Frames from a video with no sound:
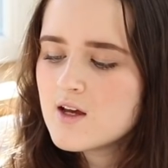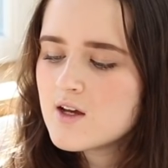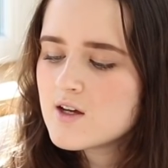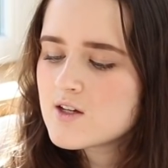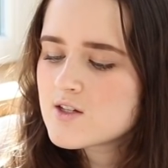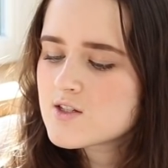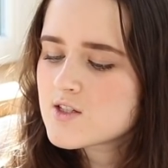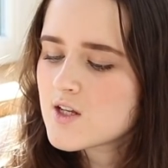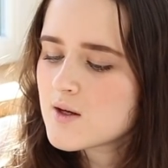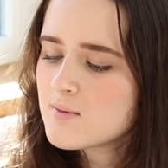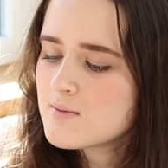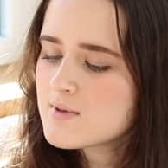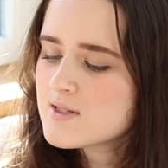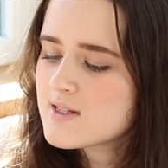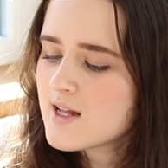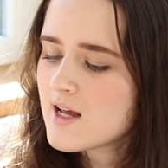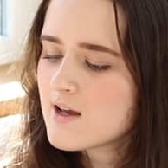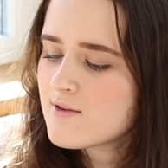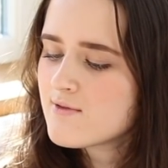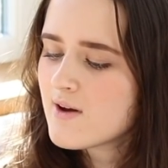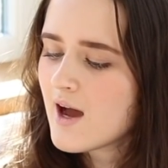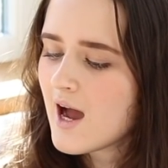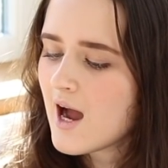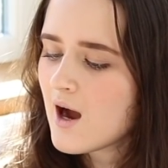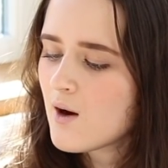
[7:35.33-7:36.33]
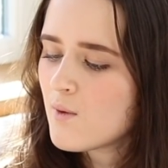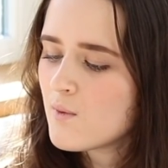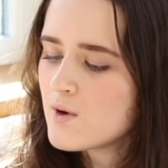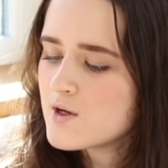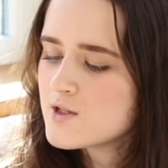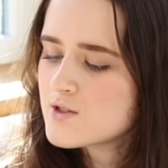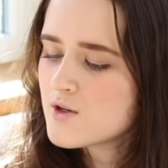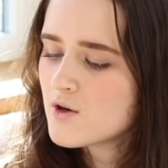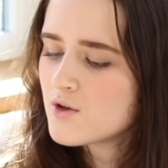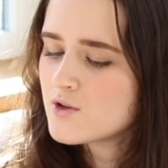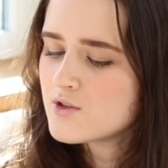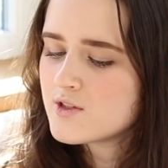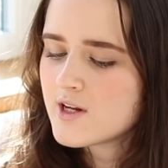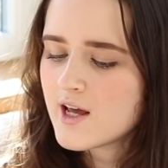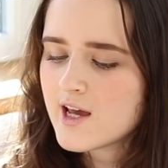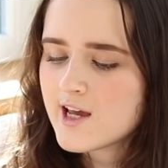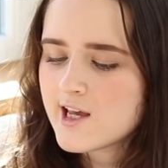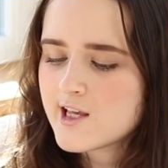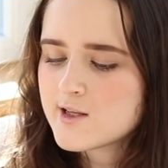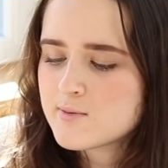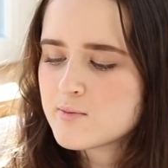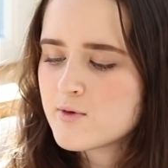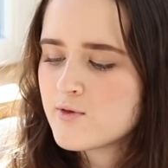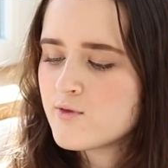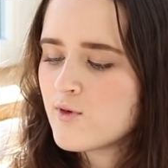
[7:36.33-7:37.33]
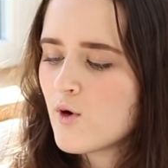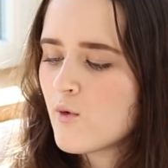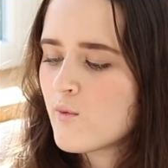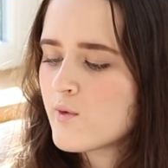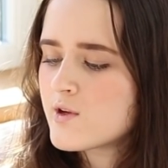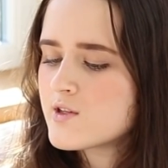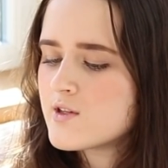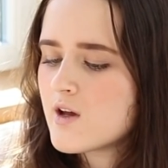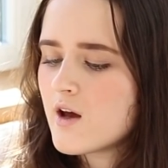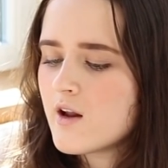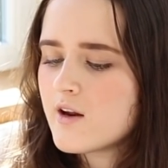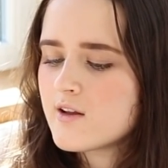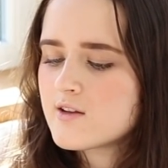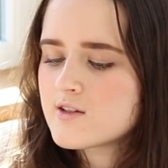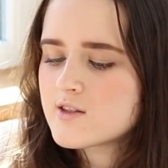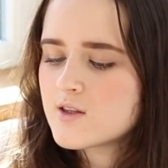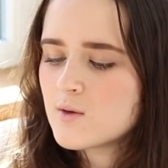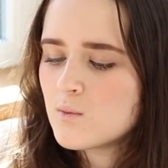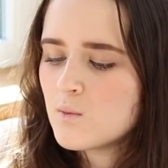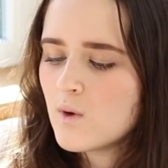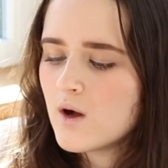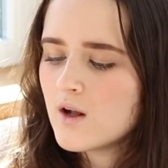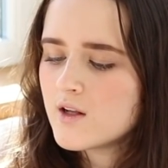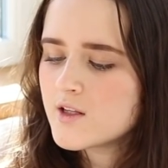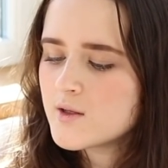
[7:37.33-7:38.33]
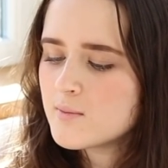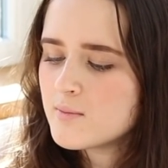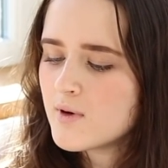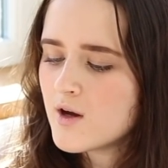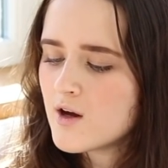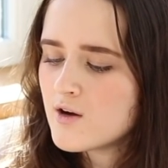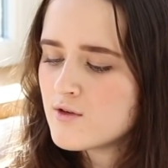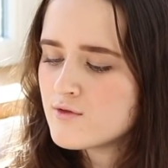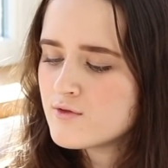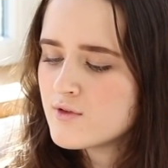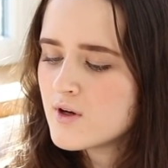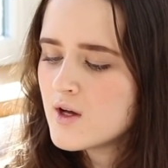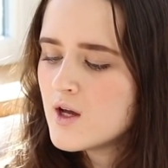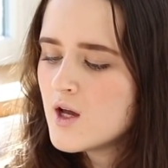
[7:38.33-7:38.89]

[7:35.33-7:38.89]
Some stay for hours or days before returning to the world above,